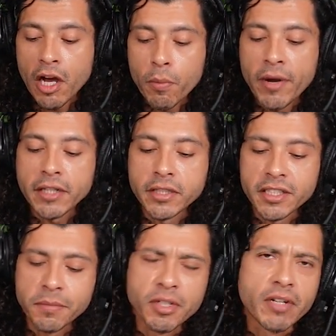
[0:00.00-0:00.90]

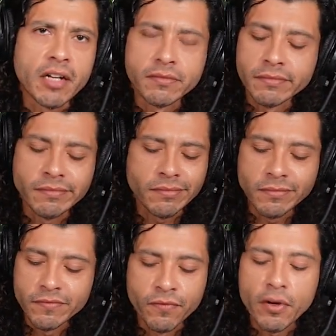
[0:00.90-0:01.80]
chiropractic, it's been around
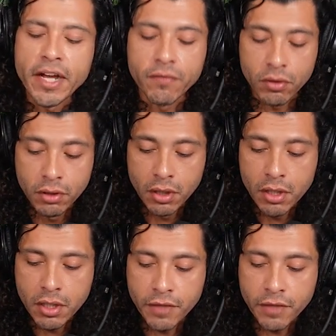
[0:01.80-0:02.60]
forever.